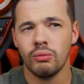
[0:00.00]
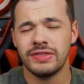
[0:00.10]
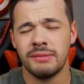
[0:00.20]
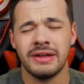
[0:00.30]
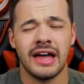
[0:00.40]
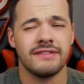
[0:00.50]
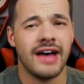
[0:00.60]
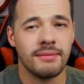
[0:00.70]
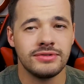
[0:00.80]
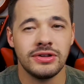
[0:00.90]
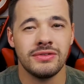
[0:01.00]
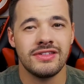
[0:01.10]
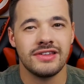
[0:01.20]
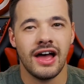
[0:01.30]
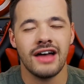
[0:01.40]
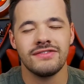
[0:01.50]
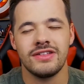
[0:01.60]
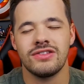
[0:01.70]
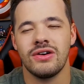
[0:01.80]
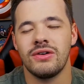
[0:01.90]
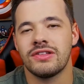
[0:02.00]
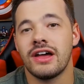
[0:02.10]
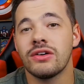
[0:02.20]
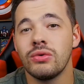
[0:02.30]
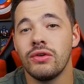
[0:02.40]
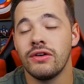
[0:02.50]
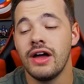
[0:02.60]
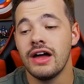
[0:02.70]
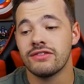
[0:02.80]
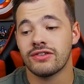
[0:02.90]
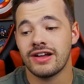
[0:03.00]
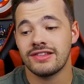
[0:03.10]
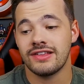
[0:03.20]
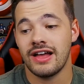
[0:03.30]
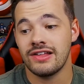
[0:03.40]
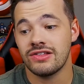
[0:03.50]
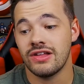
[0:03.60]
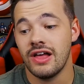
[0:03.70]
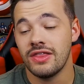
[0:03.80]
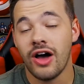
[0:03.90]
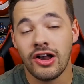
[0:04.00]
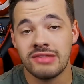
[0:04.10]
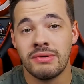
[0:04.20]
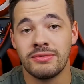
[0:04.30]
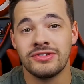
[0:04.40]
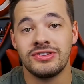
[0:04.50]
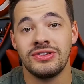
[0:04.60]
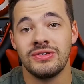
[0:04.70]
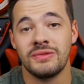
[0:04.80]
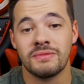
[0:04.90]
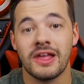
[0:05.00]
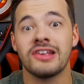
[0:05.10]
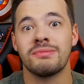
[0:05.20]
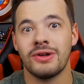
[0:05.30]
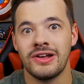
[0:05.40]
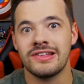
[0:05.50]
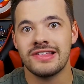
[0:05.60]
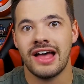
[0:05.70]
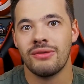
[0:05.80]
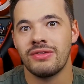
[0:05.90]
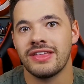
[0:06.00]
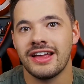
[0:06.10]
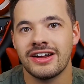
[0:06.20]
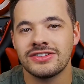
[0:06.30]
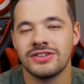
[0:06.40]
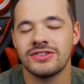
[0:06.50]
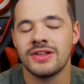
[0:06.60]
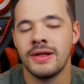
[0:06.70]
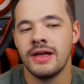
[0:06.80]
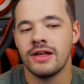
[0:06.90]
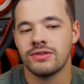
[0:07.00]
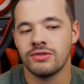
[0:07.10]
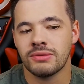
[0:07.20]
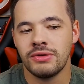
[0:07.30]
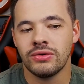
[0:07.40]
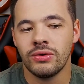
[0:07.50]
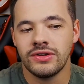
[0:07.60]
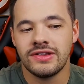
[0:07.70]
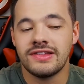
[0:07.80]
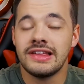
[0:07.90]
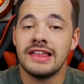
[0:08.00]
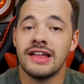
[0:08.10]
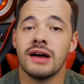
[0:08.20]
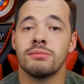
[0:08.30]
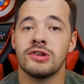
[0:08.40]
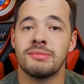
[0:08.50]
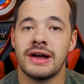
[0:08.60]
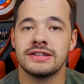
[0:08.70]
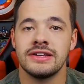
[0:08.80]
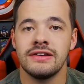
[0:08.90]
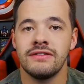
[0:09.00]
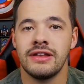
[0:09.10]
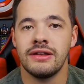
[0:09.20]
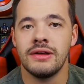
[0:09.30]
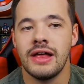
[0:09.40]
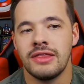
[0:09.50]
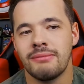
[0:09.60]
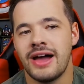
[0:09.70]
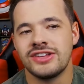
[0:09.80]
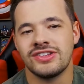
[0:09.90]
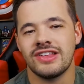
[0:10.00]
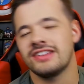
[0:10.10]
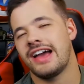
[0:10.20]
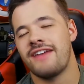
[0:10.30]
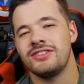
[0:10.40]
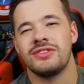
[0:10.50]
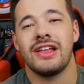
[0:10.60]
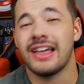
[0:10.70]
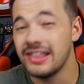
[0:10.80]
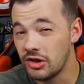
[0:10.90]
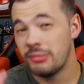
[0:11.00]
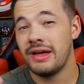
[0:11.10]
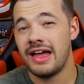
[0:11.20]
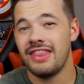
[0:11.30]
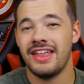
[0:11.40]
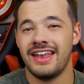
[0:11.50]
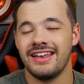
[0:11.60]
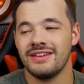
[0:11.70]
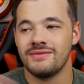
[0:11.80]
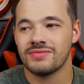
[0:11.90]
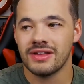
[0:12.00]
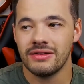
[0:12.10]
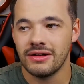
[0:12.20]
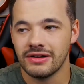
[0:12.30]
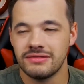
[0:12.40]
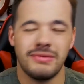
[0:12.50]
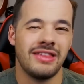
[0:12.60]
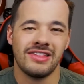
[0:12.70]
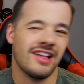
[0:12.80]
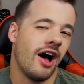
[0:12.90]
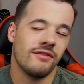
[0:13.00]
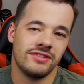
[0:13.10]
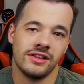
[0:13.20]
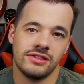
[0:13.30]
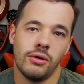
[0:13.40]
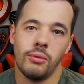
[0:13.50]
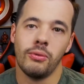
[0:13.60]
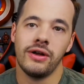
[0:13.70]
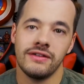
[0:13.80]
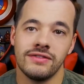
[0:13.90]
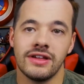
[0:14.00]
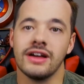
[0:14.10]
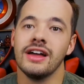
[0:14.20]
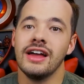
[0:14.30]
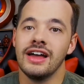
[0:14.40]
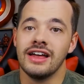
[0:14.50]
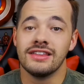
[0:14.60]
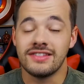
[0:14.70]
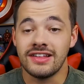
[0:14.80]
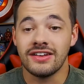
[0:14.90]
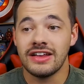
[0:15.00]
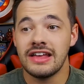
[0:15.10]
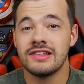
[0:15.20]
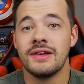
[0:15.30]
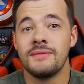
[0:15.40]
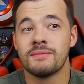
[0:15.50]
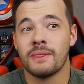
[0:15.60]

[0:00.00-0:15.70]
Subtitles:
what they've been kind of up to and stuff, and so it's kind of cool for us as the audience members to experience that with the characters, so it's gonna be cool to see that perspective, and they might just like dive into it like a little bit, and then, because man, that's obviously not the whole point of the series.